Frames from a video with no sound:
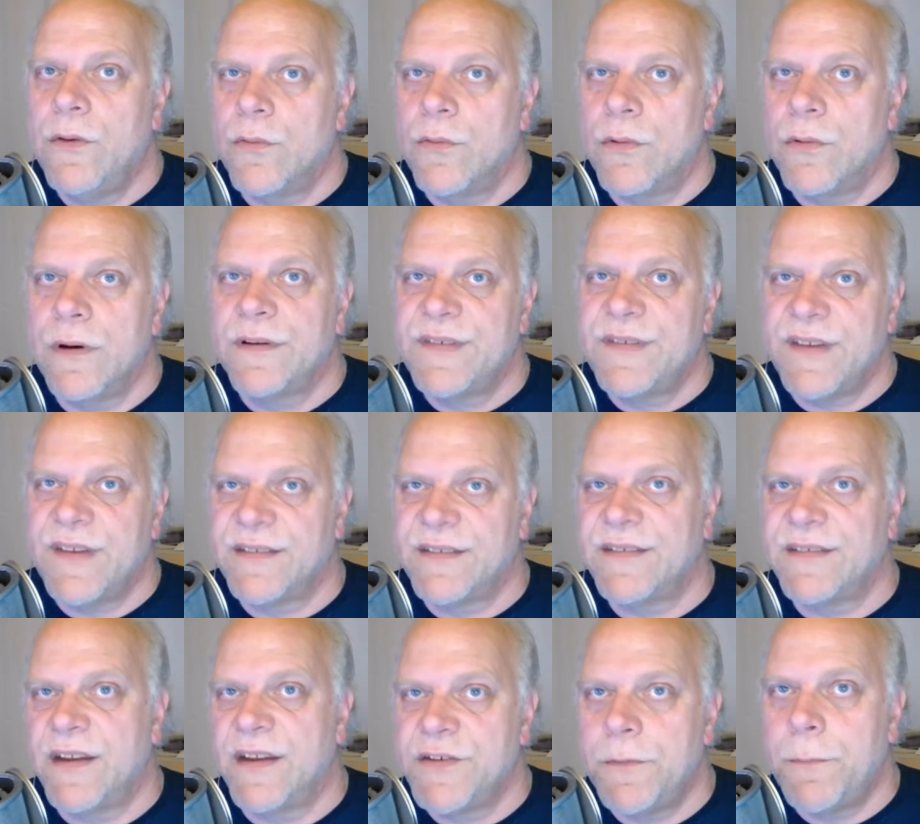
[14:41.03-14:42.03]
your
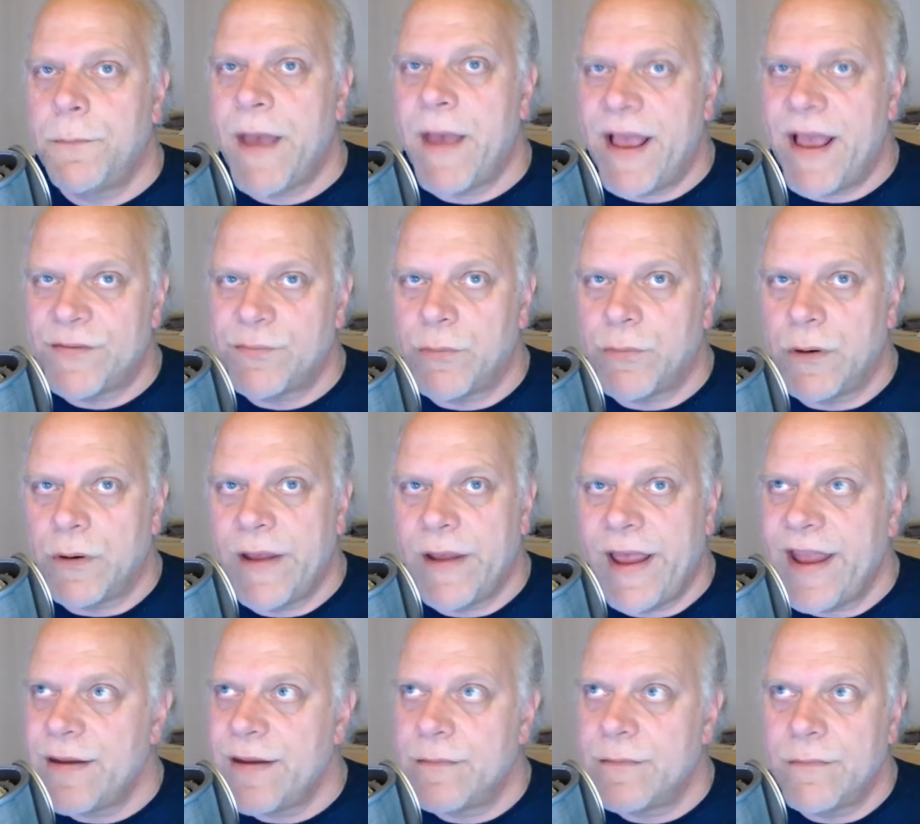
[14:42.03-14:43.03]
six digit
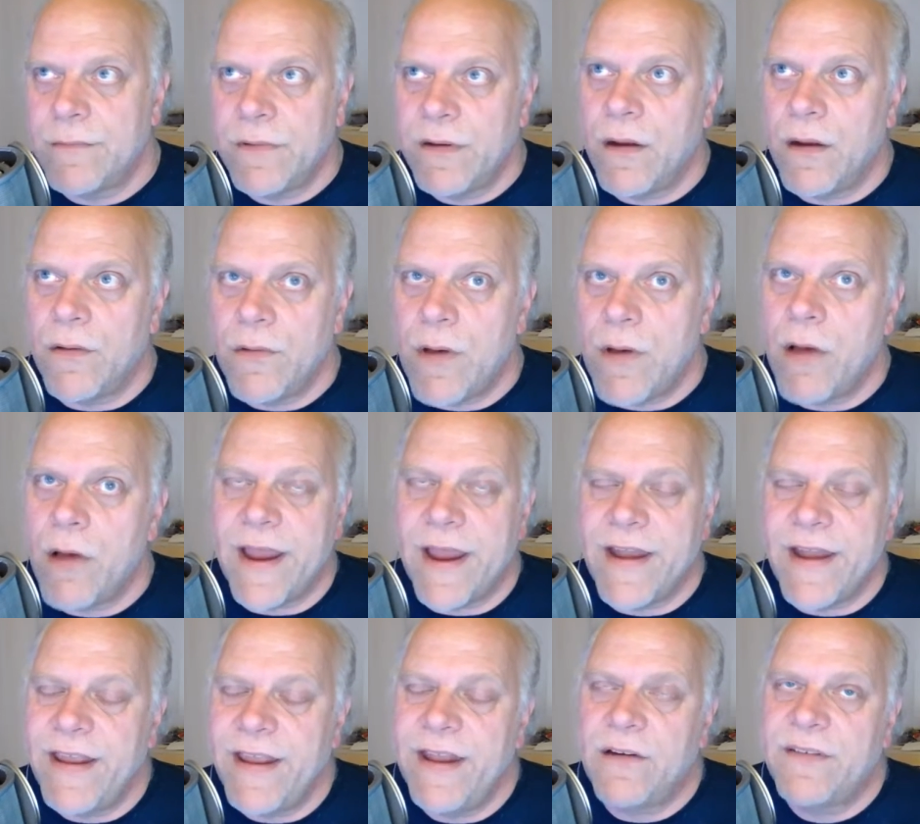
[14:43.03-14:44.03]
password. And, you know,
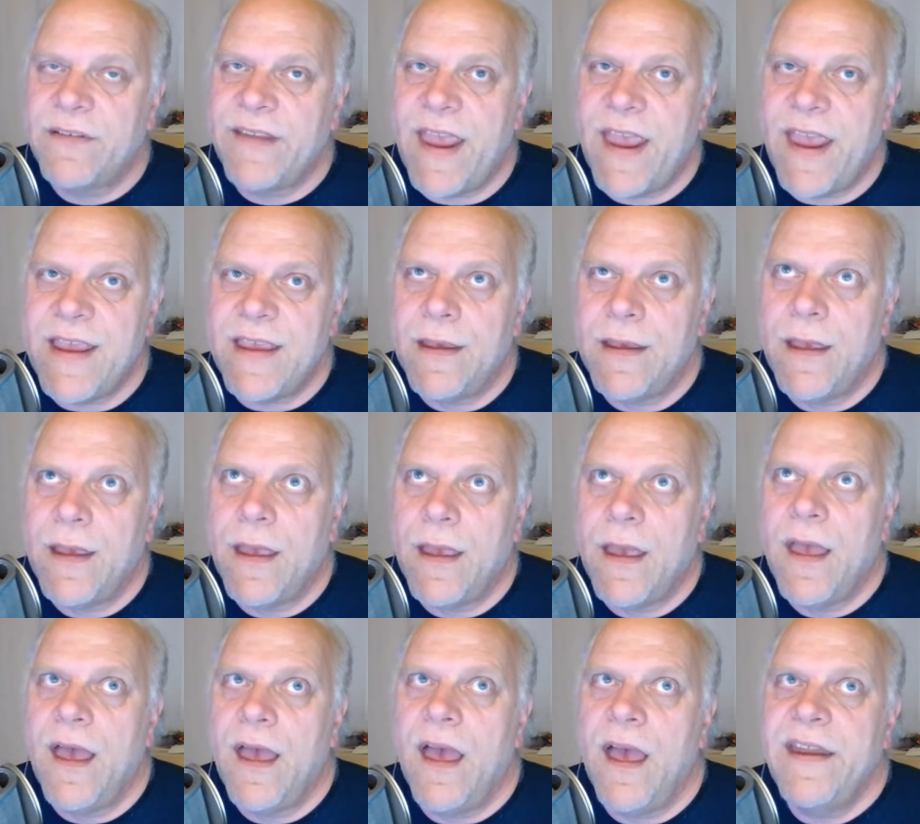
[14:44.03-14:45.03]
all right, it'll take
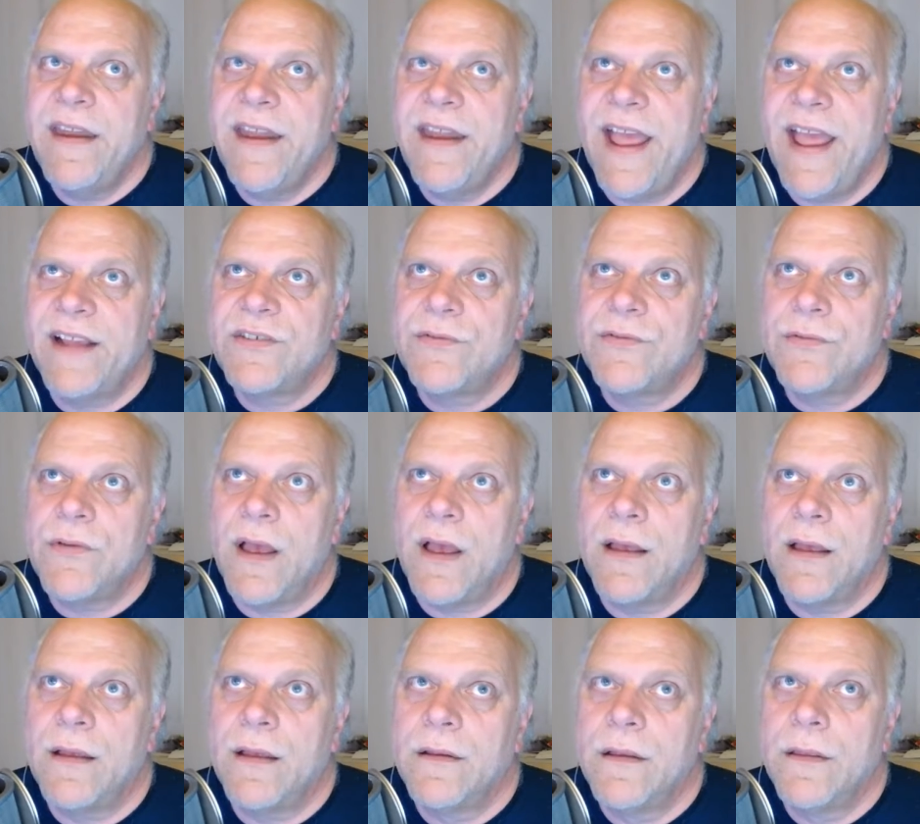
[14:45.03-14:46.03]
an
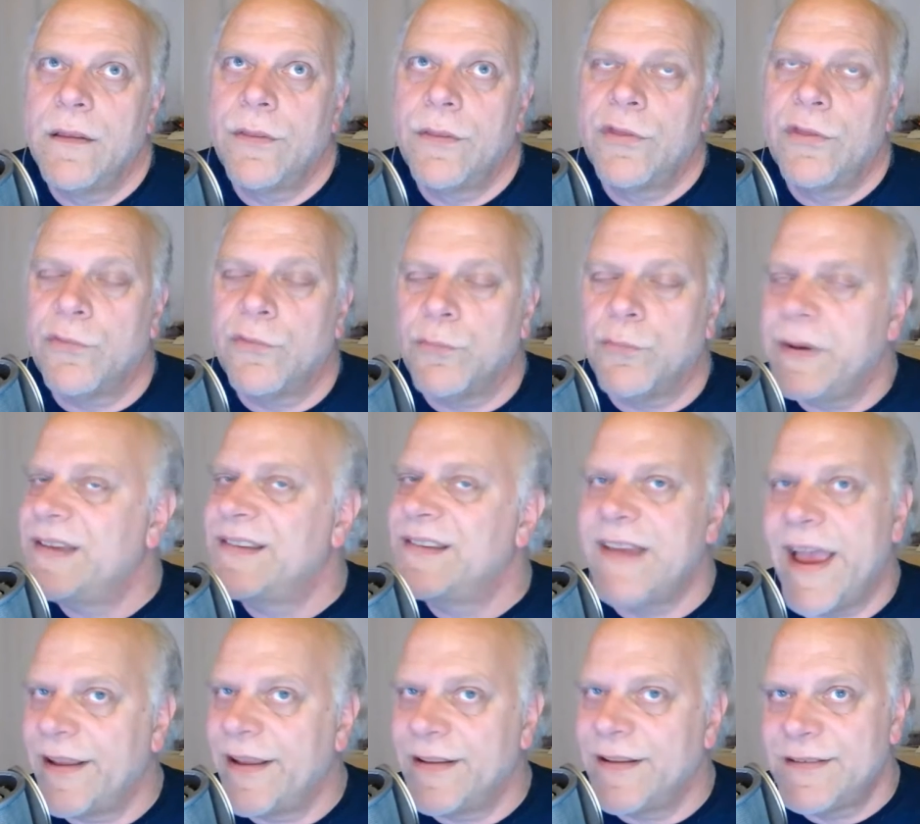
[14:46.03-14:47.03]
extra
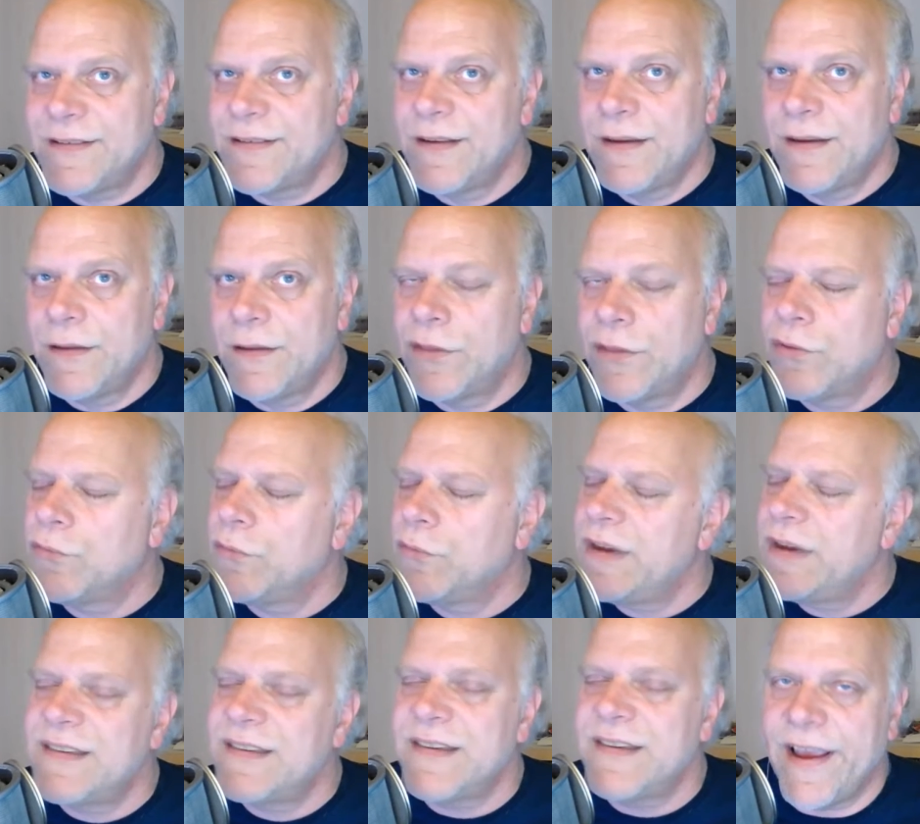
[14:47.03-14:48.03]
three seconds,
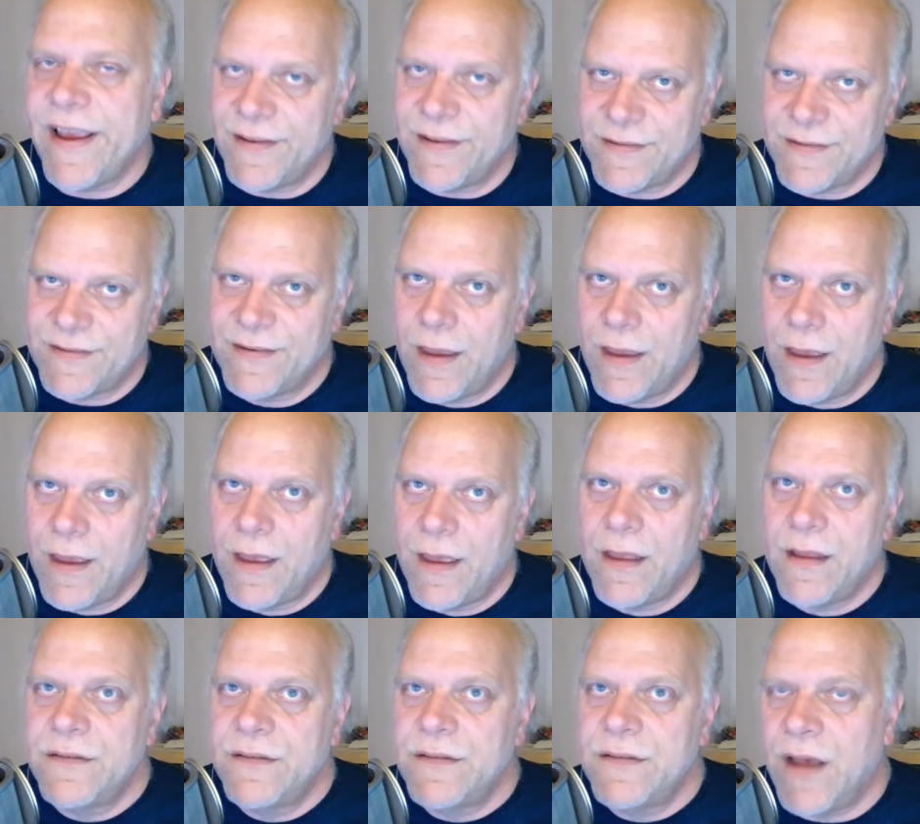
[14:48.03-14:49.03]
three seconds
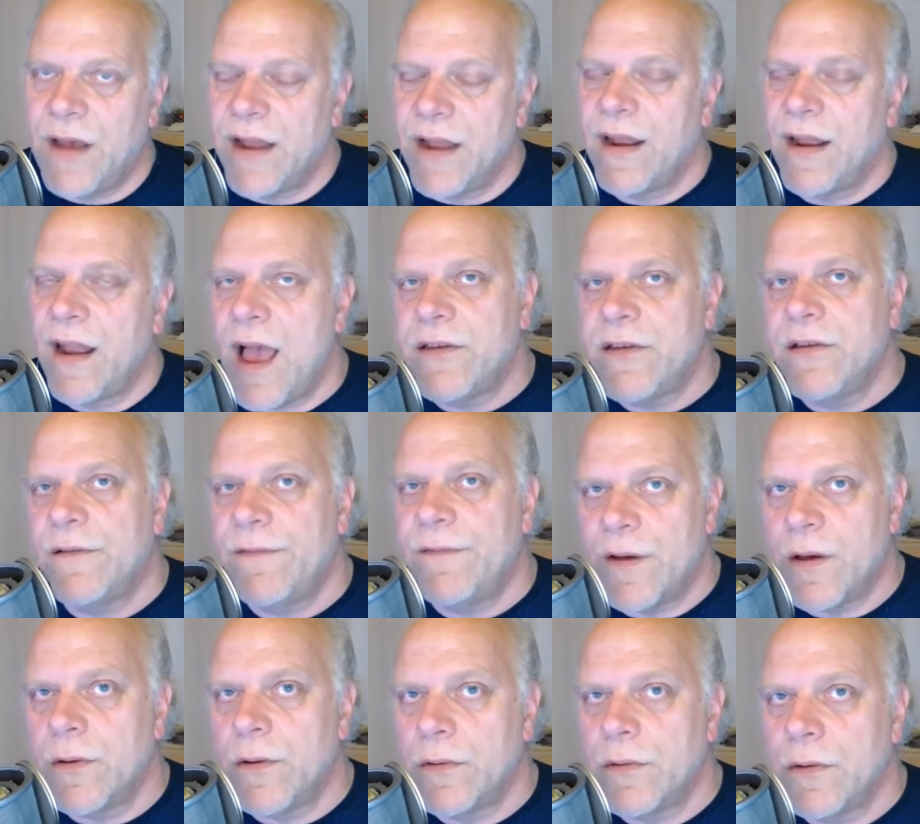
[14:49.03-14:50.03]
to unlock
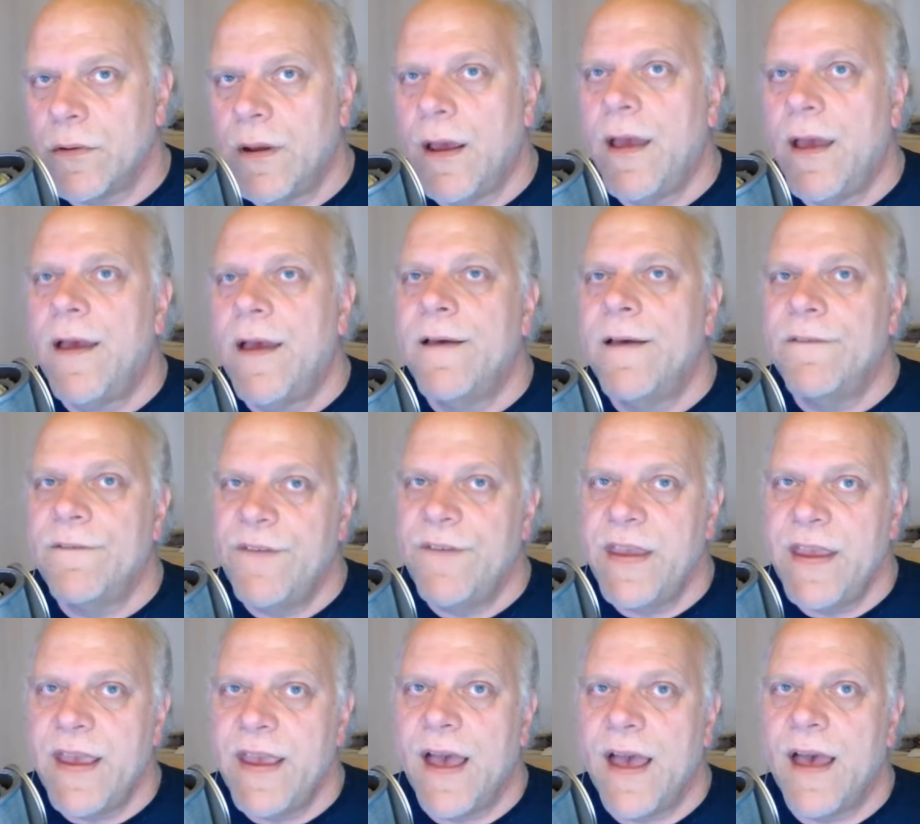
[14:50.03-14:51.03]
your phone
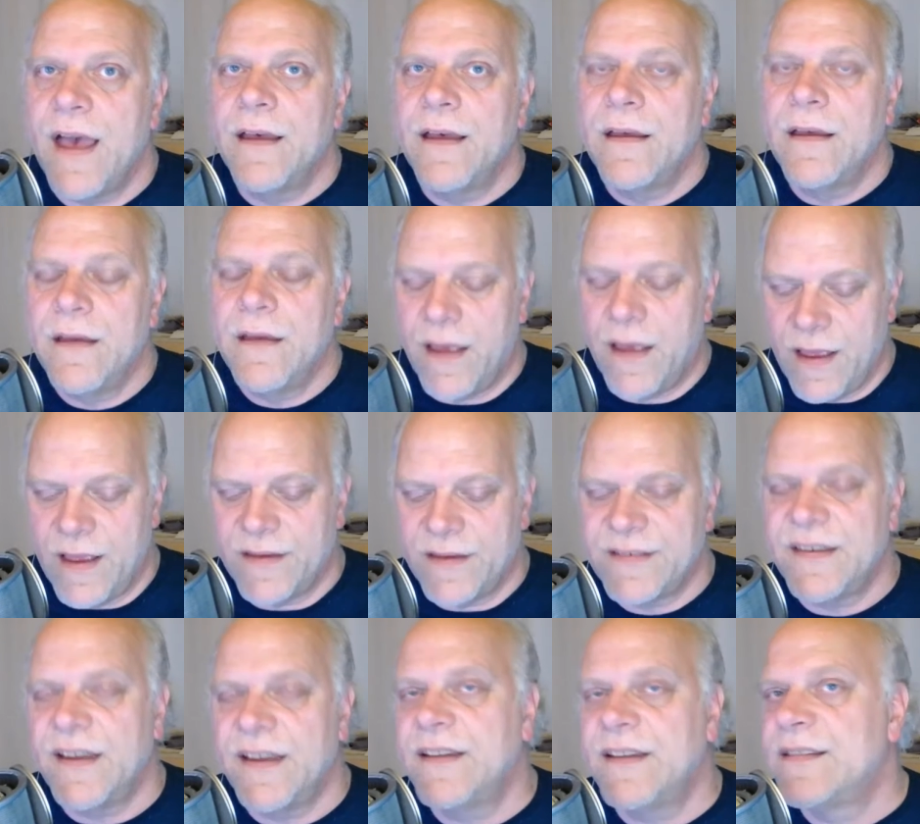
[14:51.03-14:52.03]
via uh,
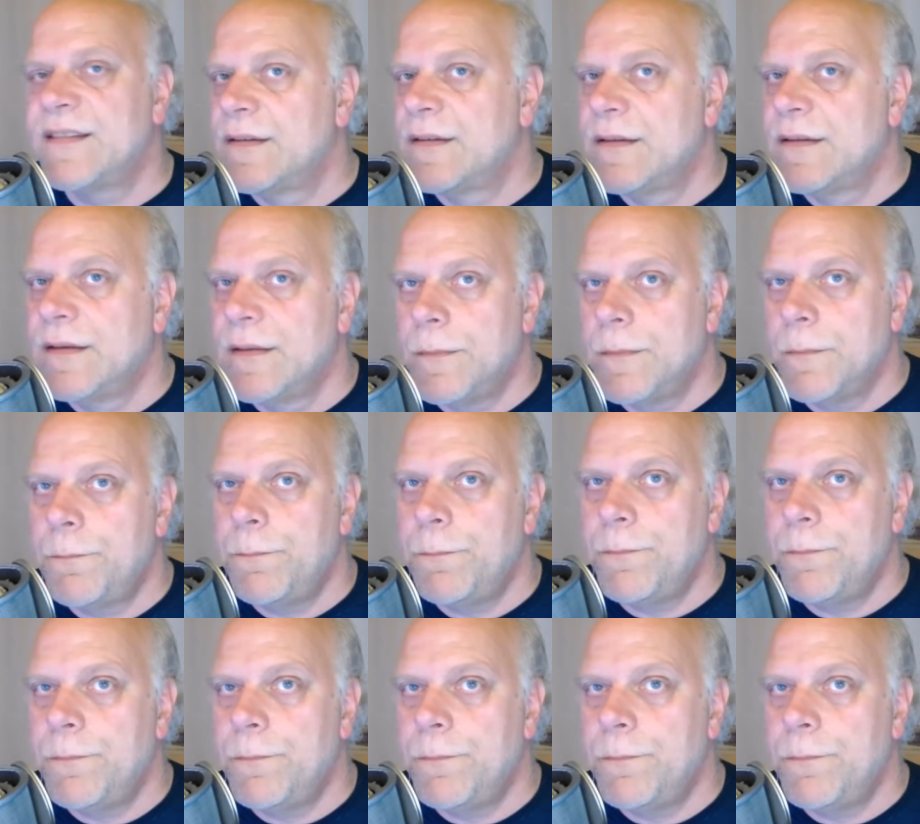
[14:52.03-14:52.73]
a six